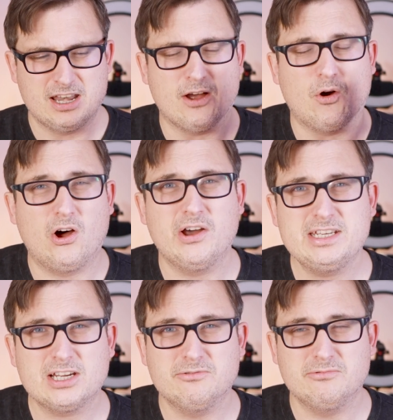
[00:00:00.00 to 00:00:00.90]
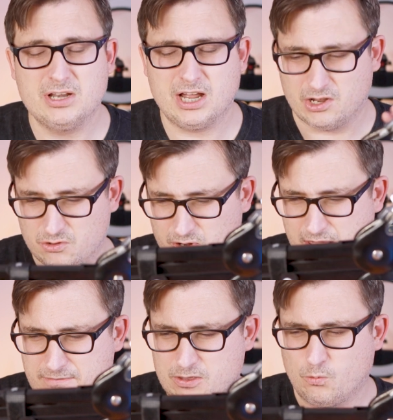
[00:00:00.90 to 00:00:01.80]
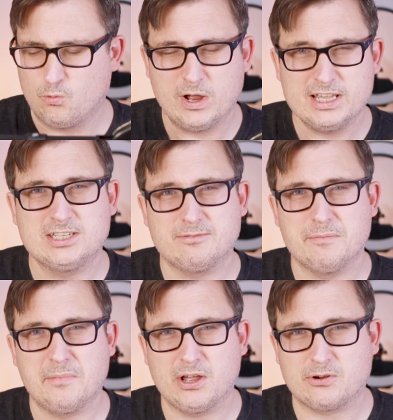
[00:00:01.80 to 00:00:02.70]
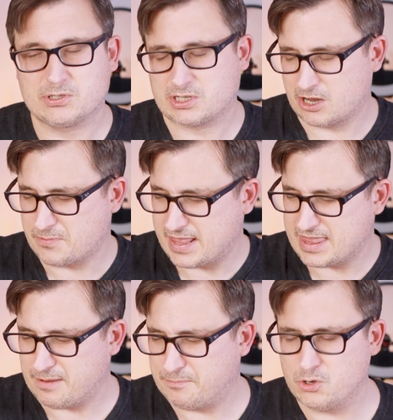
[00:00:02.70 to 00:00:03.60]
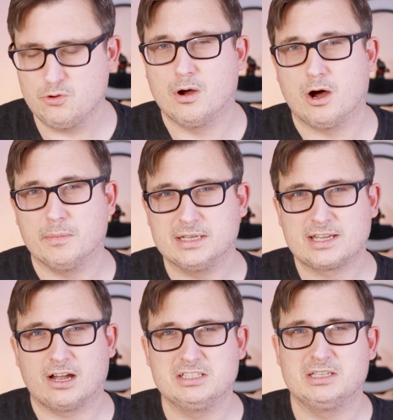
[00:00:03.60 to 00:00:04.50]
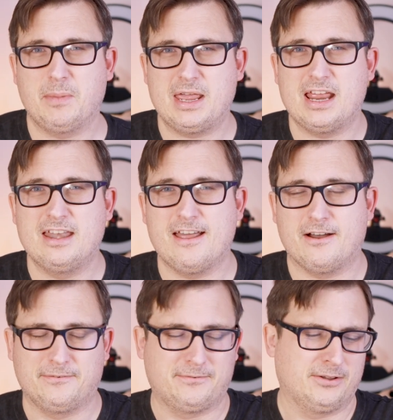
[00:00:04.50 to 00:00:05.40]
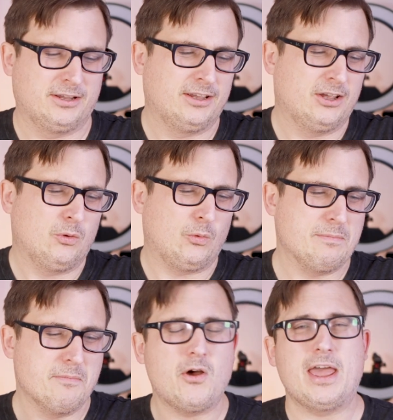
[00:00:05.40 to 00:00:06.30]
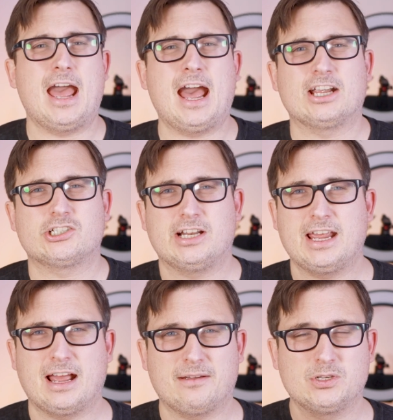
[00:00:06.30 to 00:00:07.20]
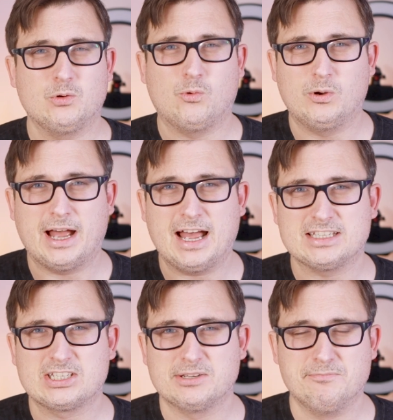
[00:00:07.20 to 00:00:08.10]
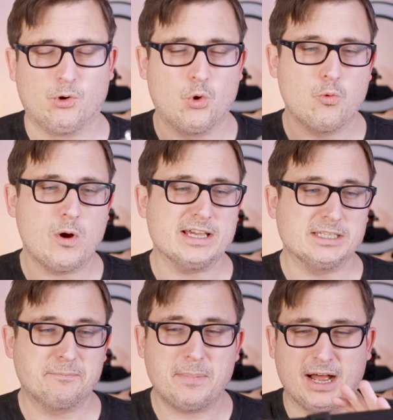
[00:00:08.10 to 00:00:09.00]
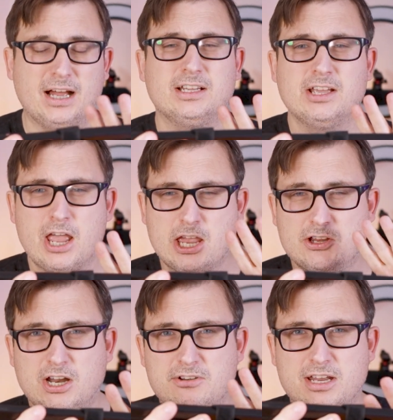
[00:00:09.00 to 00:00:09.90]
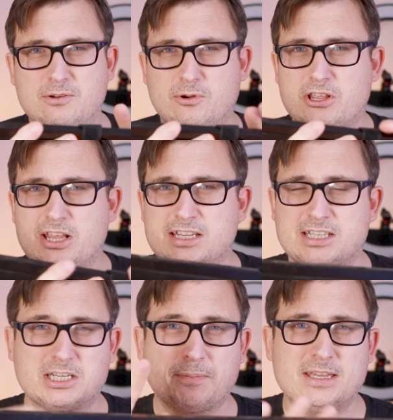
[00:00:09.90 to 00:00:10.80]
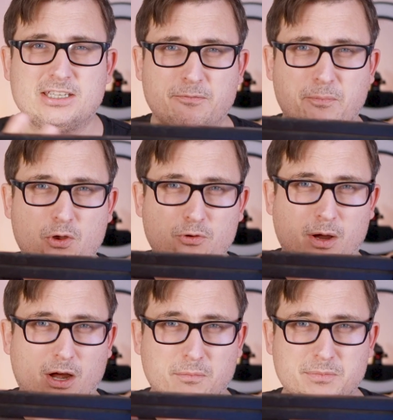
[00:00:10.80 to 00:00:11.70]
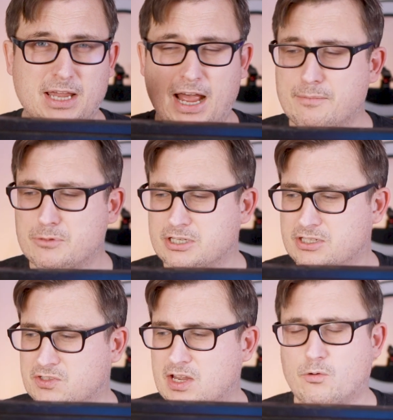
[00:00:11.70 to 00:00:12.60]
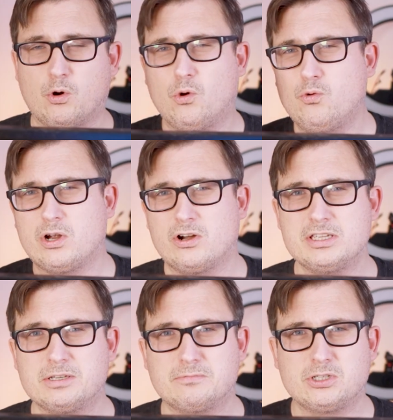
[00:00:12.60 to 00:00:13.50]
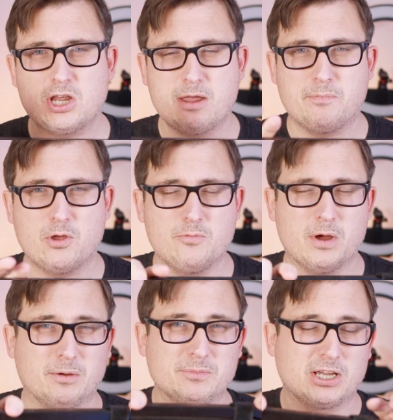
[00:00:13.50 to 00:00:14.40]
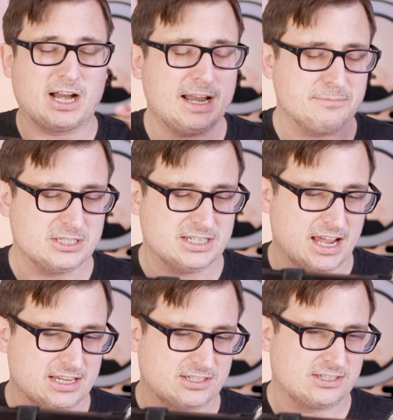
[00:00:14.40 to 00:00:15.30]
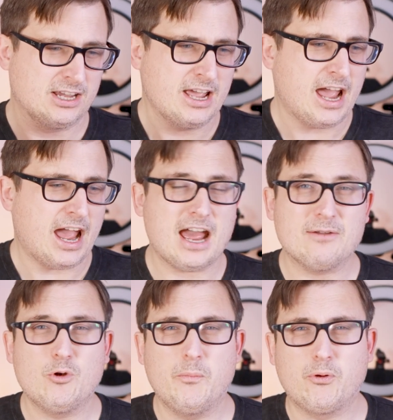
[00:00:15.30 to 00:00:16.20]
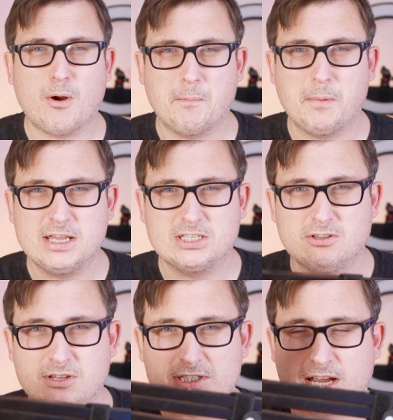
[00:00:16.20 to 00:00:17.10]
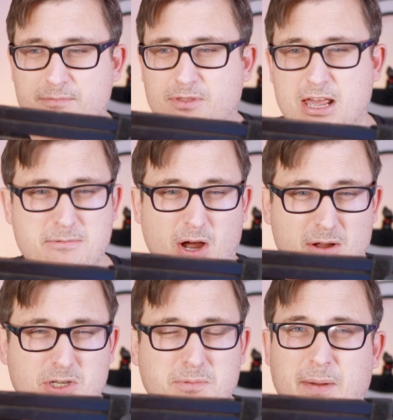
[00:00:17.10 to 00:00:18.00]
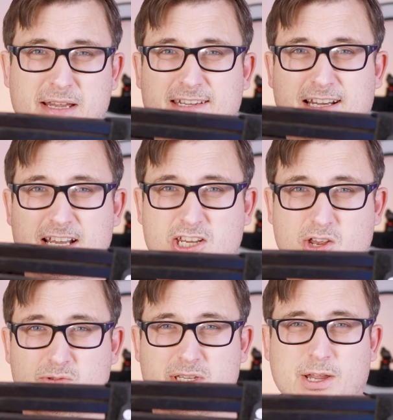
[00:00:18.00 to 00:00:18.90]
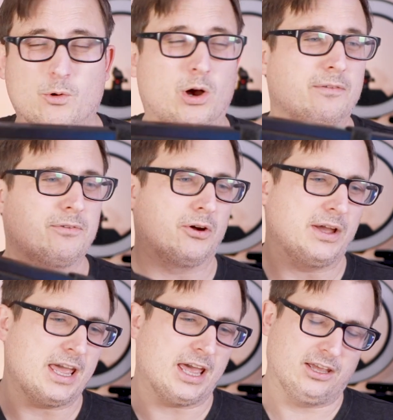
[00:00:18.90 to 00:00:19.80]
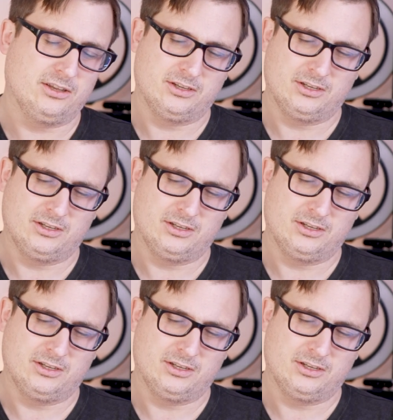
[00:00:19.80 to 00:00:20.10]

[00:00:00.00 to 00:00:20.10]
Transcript: Now I don't know if the weight of the microscope and that boom arm is going to be enough. We might actually have to add some more weight, but you don't need one of these expensive boom arms. Amazon sell all kinds of cheap boom arms that clamp to desks and will probably do the same thing, but I'm just basically using what I've got here.